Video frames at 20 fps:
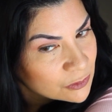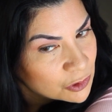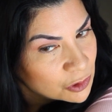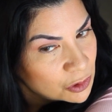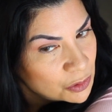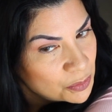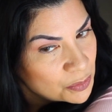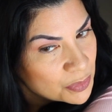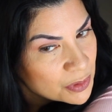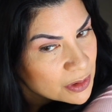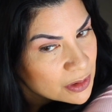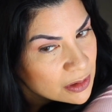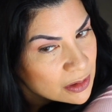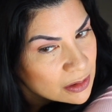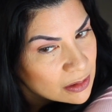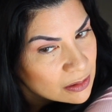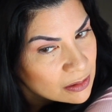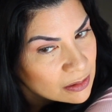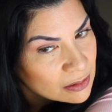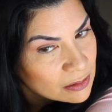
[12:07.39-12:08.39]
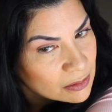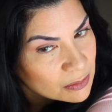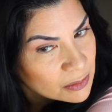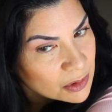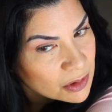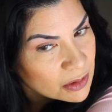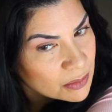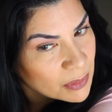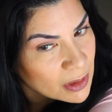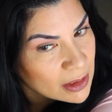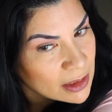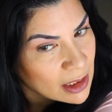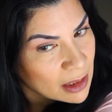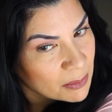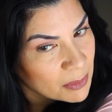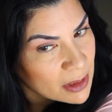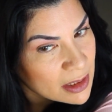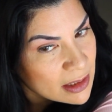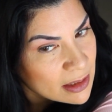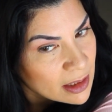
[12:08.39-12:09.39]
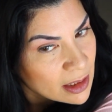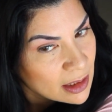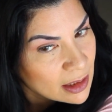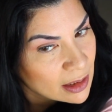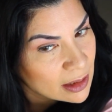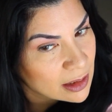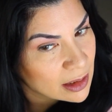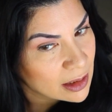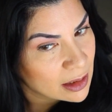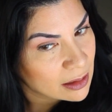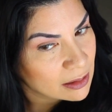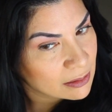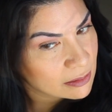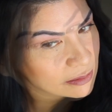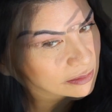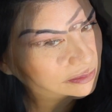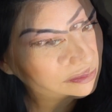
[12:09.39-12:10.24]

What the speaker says: Oops, almost made that mistake again.